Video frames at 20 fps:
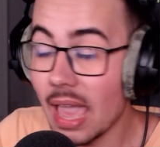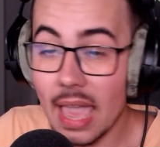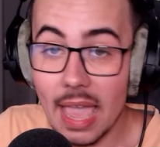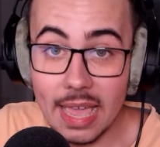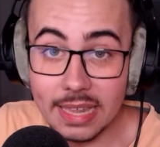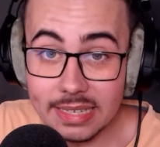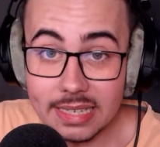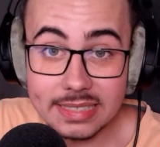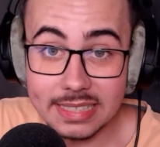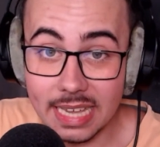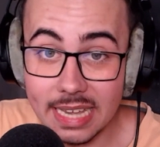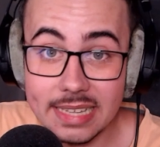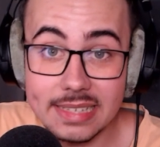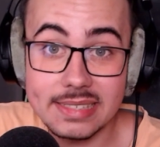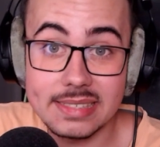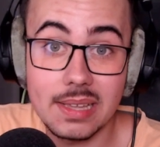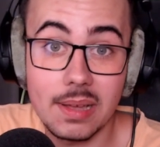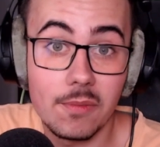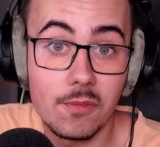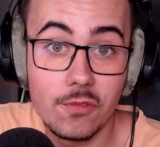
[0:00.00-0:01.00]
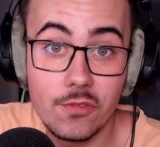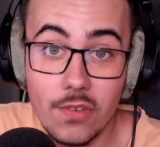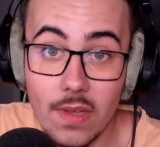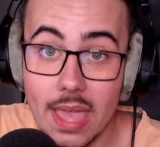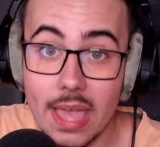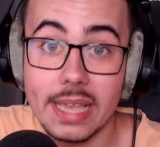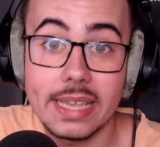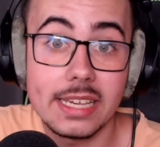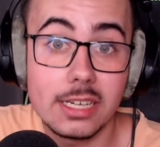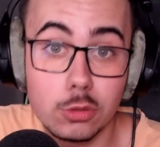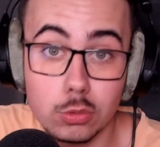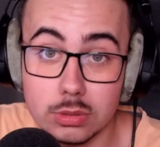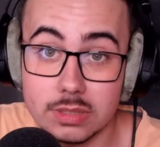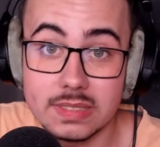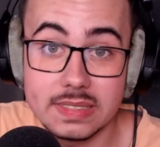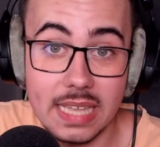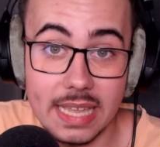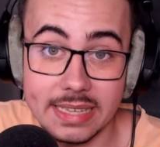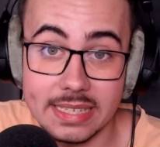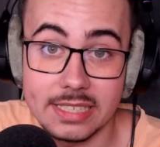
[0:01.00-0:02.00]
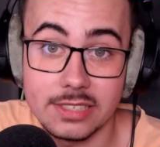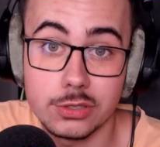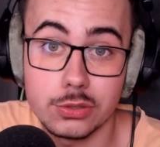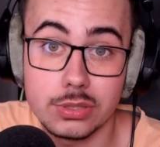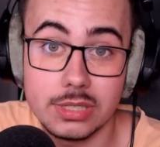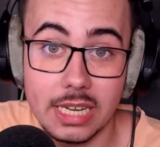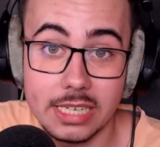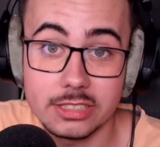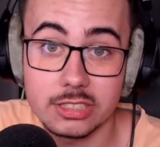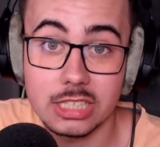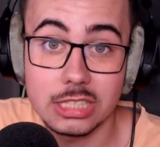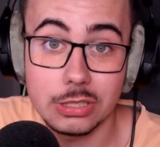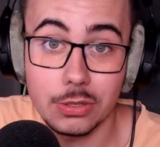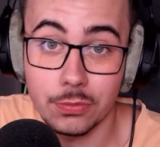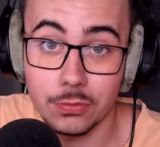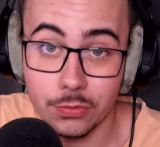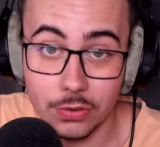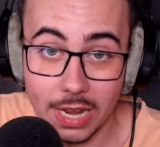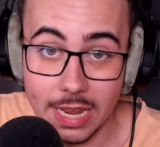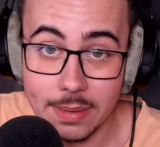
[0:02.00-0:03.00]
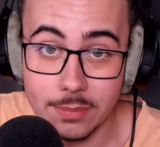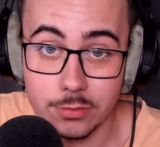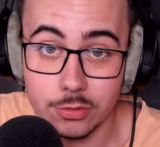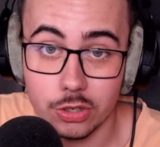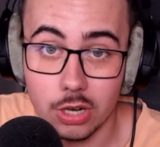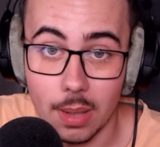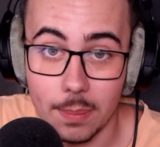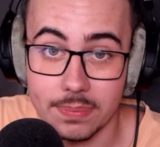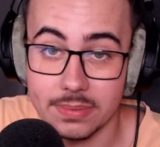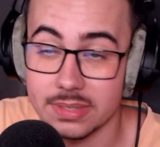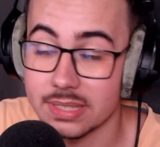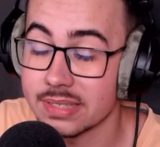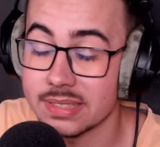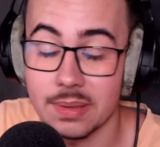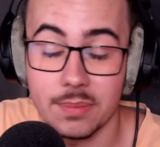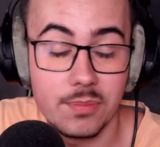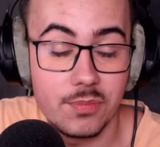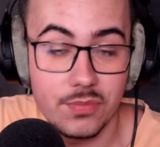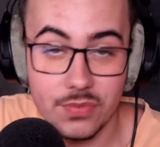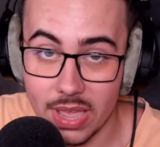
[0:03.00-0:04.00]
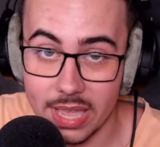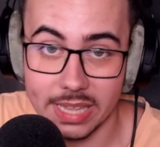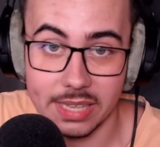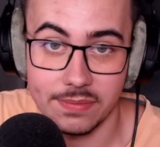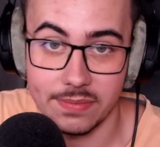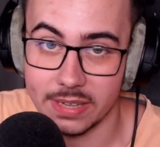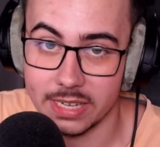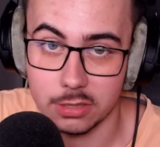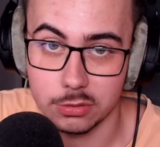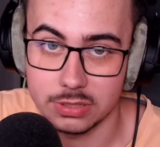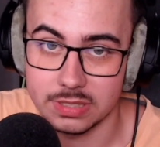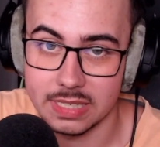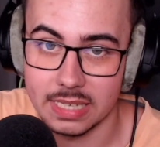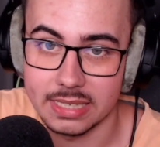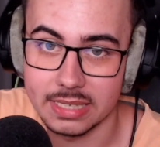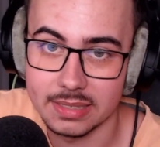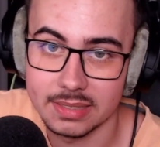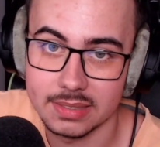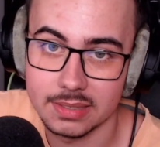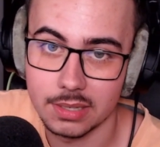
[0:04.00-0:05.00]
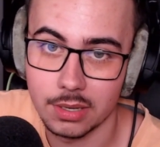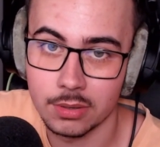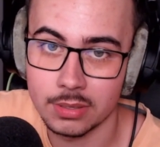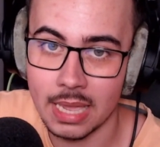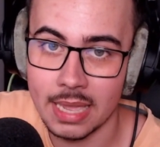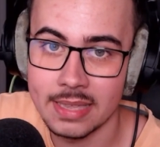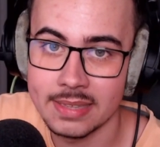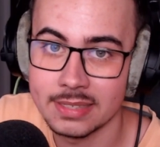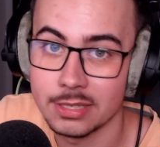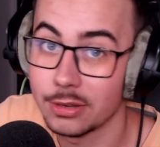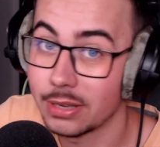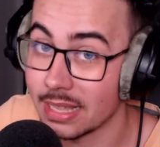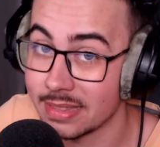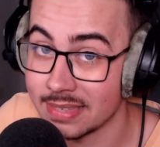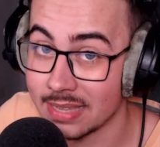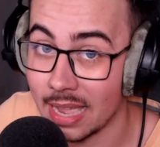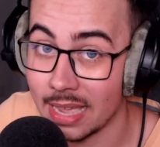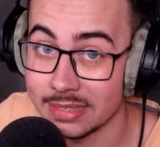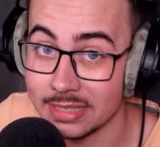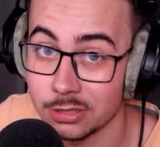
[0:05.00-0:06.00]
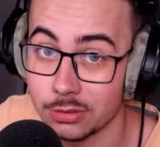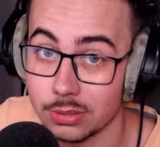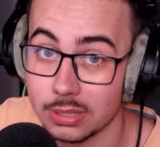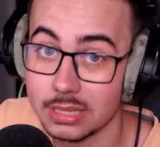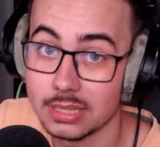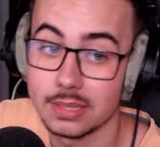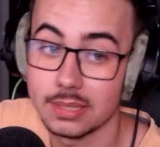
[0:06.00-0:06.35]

And again, some very good settings to get rid of frame drops. Some very, very good settings, okay? So let's head into